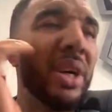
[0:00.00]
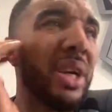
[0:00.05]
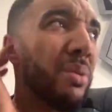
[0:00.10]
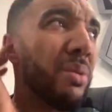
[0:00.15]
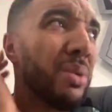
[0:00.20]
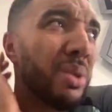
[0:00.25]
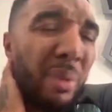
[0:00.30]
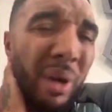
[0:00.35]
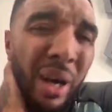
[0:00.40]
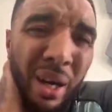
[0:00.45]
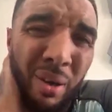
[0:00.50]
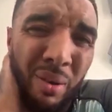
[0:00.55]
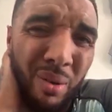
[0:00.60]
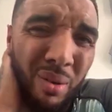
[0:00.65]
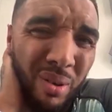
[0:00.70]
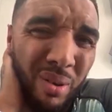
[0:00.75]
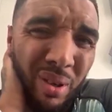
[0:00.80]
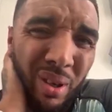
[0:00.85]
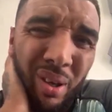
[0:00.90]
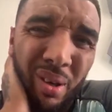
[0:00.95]
I think he was
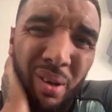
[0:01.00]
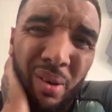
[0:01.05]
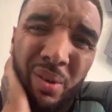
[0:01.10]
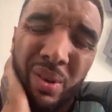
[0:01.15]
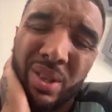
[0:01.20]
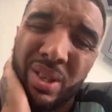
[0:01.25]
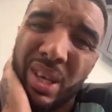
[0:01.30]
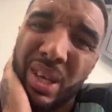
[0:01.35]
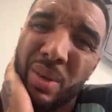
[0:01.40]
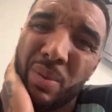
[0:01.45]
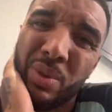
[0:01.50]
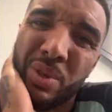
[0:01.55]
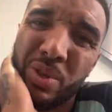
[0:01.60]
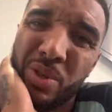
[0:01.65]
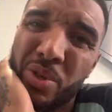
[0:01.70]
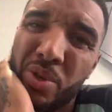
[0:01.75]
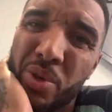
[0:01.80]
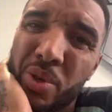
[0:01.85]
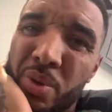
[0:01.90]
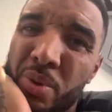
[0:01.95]
about, I want to say
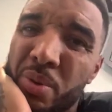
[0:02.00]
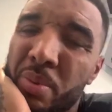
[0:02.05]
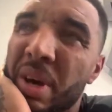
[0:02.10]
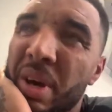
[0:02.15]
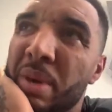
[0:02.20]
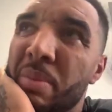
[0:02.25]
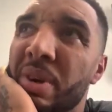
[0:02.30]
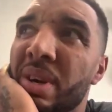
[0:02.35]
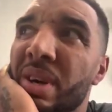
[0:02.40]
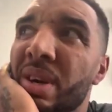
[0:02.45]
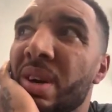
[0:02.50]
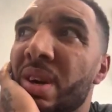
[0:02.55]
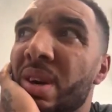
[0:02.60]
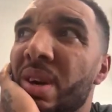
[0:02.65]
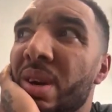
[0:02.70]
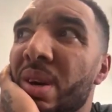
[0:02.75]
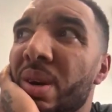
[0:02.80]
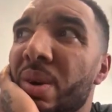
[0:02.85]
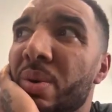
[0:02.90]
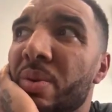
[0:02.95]
it was two,
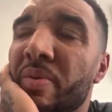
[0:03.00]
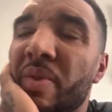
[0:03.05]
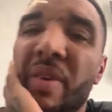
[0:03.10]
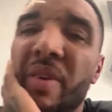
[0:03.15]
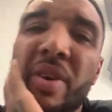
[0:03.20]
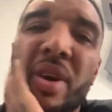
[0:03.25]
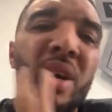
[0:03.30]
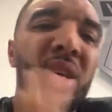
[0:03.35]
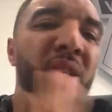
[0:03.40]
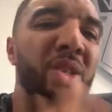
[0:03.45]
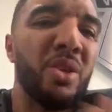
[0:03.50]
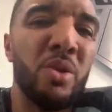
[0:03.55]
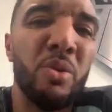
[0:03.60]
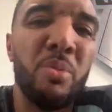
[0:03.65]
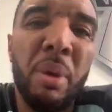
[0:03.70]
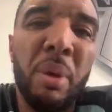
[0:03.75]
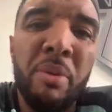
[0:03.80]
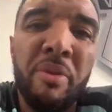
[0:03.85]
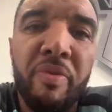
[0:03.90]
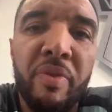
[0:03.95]
maybe
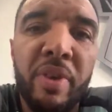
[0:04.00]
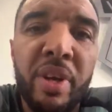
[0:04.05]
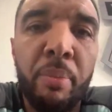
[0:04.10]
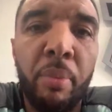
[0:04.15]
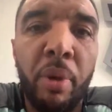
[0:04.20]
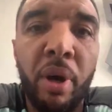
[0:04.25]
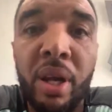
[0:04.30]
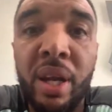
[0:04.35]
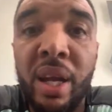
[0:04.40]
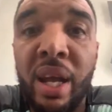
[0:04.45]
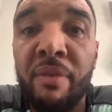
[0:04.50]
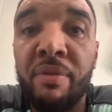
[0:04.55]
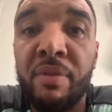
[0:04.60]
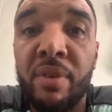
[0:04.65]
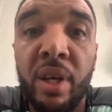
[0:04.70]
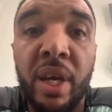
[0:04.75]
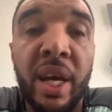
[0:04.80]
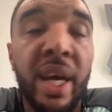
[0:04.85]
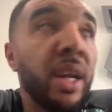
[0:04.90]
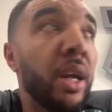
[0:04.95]
three, but I
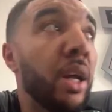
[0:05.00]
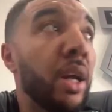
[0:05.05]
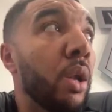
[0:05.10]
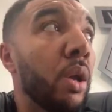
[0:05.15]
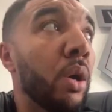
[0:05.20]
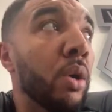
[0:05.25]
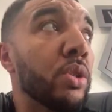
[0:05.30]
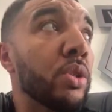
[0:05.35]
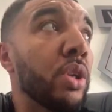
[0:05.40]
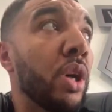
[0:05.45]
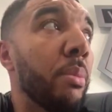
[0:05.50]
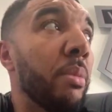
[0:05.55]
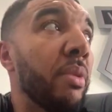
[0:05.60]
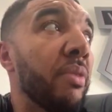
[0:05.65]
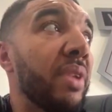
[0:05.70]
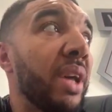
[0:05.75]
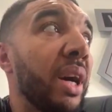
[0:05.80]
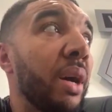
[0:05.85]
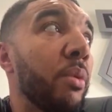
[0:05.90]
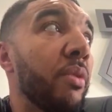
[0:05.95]
left again a long
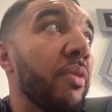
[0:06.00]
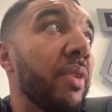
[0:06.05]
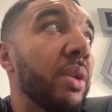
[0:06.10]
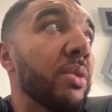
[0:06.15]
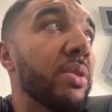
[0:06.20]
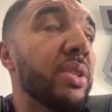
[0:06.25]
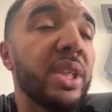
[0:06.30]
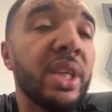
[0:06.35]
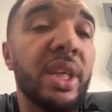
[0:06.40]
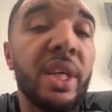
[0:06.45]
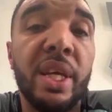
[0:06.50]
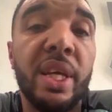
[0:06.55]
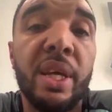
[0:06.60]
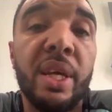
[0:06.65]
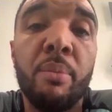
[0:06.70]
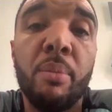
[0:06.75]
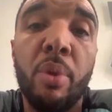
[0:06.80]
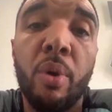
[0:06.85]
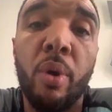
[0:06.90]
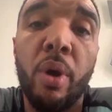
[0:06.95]
time of that without
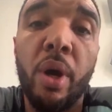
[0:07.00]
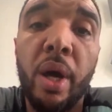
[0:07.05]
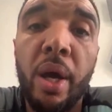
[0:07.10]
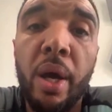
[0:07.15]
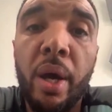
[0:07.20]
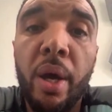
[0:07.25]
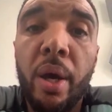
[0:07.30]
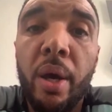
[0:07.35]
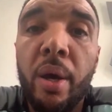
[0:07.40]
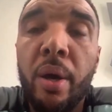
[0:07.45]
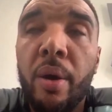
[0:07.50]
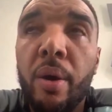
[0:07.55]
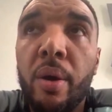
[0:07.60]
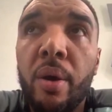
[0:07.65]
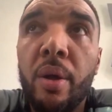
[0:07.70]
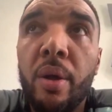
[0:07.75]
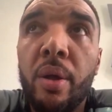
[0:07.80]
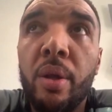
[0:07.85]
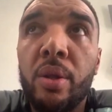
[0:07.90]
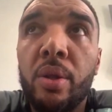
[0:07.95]
seeing him. But
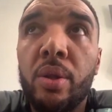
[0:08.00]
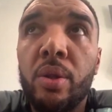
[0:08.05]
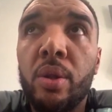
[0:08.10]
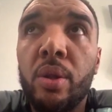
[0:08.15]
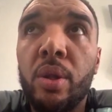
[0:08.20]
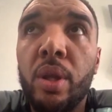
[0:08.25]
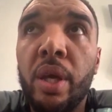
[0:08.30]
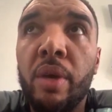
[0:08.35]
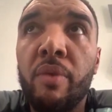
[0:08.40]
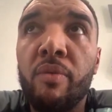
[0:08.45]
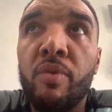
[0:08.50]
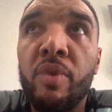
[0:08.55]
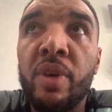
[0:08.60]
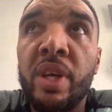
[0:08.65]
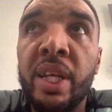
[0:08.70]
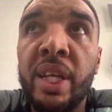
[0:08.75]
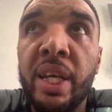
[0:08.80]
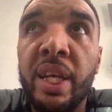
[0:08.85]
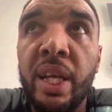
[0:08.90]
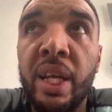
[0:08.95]
it
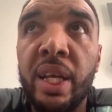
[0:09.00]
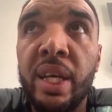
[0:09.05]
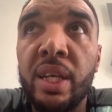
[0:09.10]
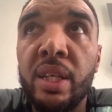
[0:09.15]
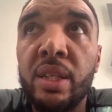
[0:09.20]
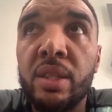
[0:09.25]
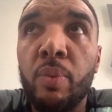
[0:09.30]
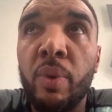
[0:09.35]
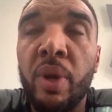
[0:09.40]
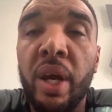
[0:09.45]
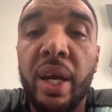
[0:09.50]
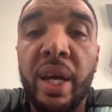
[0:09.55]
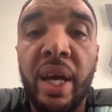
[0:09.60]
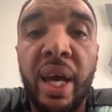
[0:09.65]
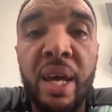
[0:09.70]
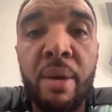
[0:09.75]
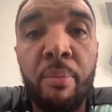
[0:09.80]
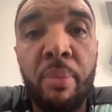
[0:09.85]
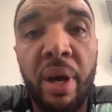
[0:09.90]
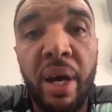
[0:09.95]
really clicked
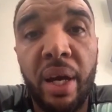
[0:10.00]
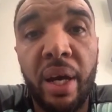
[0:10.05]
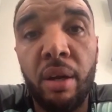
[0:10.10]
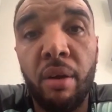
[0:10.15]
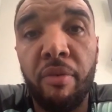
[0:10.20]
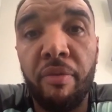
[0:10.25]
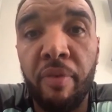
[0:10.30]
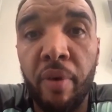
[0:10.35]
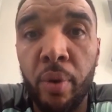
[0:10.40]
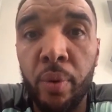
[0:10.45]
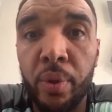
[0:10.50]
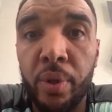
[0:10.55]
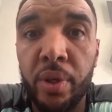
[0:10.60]
when I came back and I